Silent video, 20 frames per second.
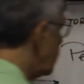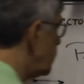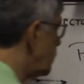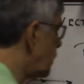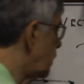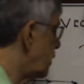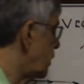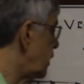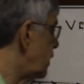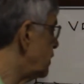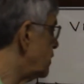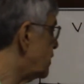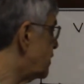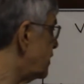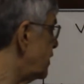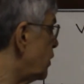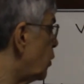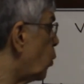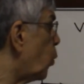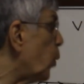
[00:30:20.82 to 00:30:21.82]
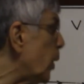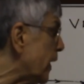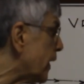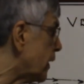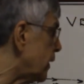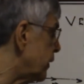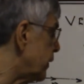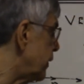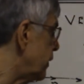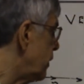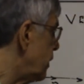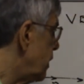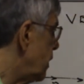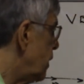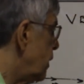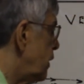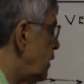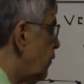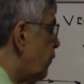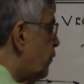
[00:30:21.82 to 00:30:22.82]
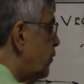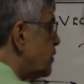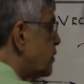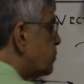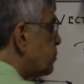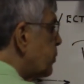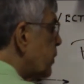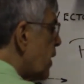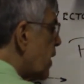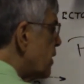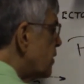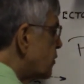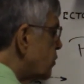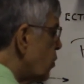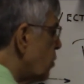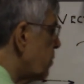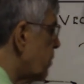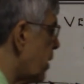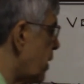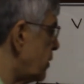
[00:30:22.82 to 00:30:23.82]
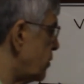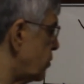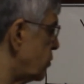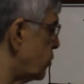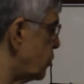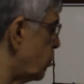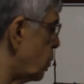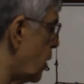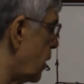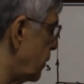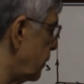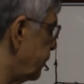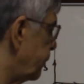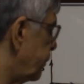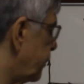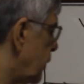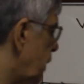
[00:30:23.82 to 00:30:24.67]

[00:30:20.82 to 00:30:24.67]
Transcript: okay, and see quickly if it's plus or minus 1.